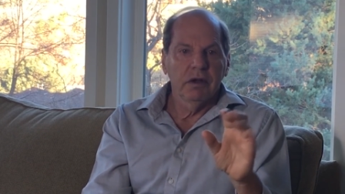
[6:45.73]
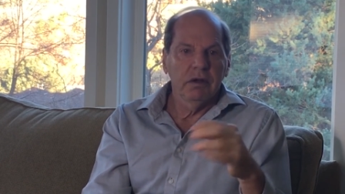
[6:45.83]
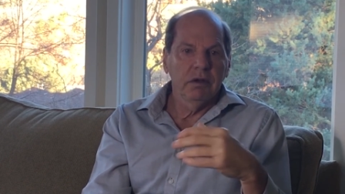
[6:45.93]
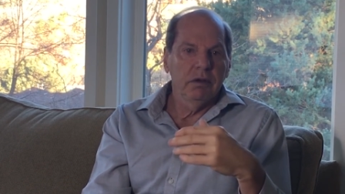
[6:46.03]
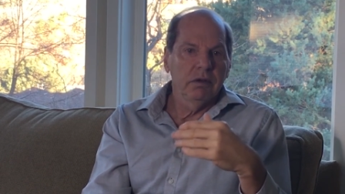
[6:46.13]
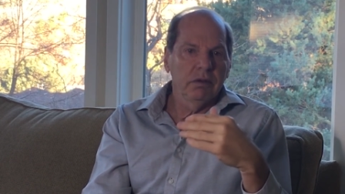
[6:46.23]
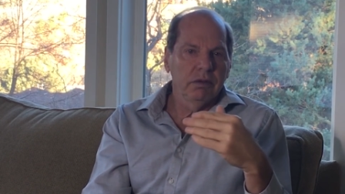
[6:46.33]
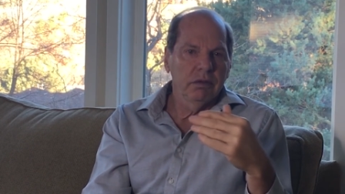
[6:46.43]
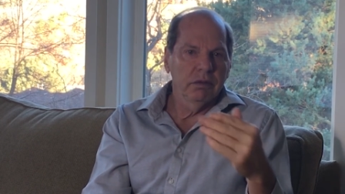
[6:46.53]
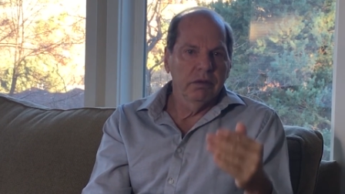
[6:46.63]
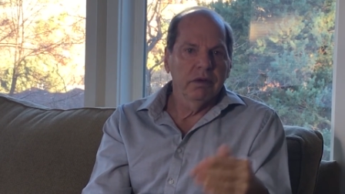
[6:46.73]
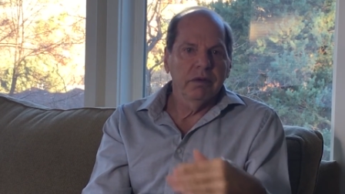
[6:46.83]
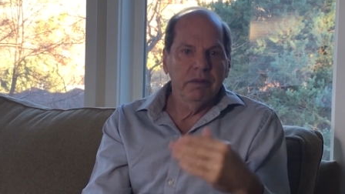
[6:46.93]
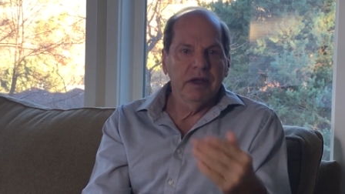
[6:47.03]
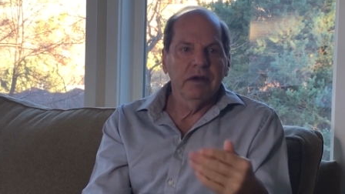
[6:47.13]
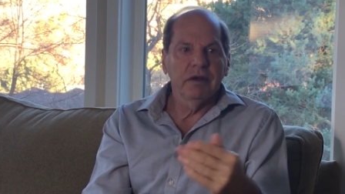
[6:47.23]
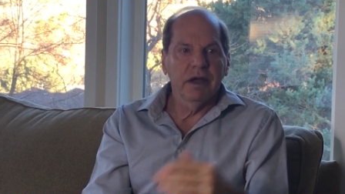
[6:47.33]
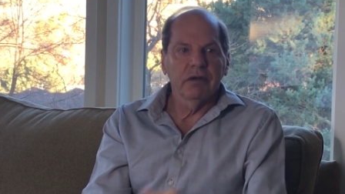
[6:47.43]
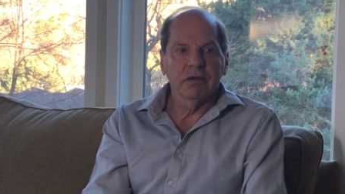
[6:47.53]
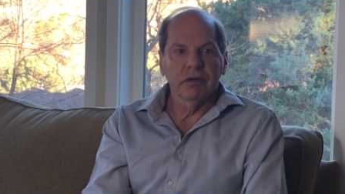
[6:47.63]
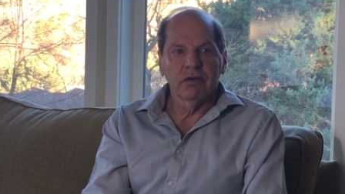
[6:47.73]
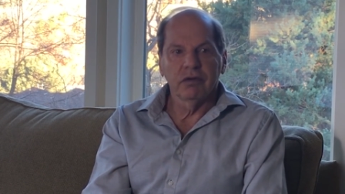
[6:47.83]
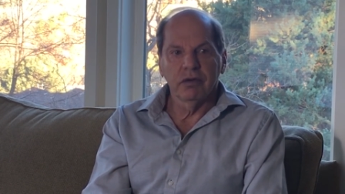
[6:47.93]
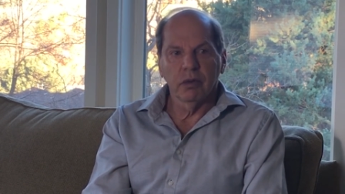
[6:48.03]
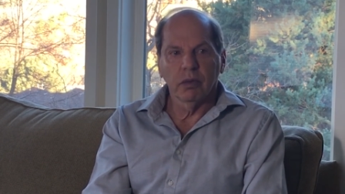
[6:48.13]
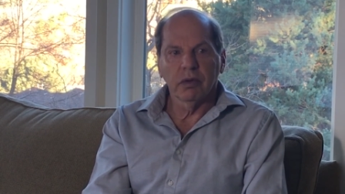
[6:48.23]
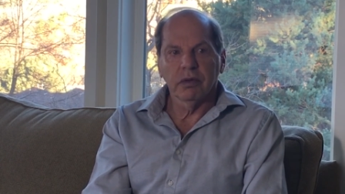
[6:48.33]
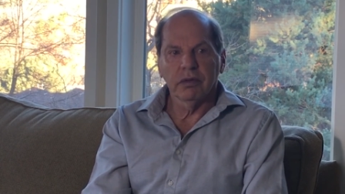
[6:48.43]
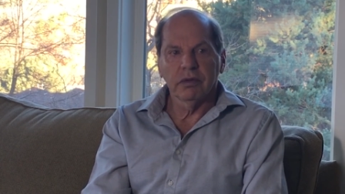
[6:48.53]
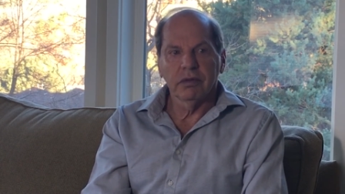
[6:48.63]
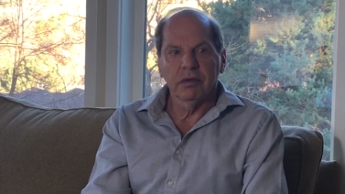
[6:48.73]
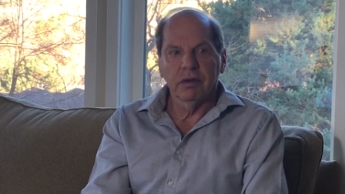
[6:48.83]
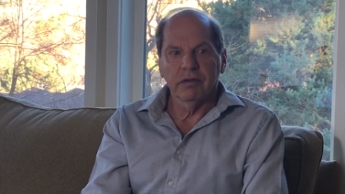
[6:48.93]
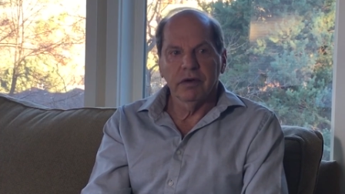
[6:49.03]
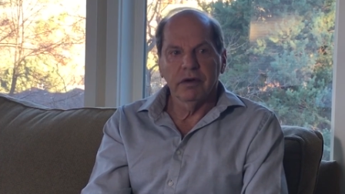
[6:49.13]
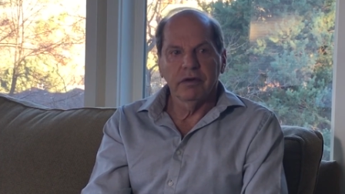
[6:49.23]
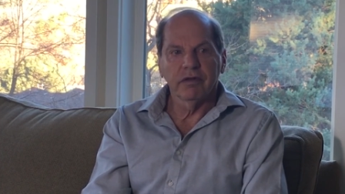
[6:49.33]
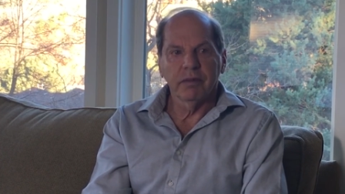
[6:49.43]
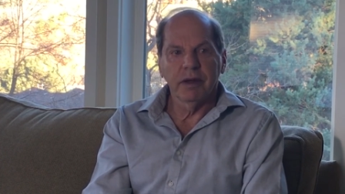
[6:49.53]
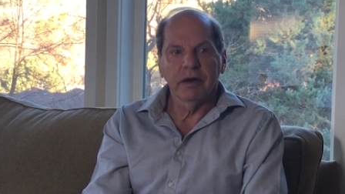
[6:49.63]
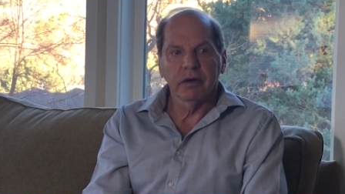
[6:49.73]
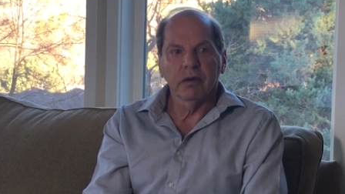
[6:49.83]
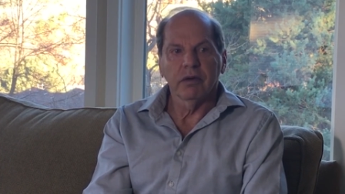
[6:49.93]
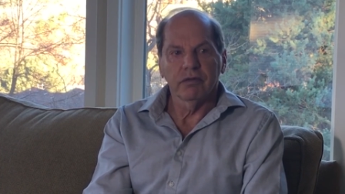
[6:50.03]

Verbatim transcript: you really begin to enter into your world in a very different manner going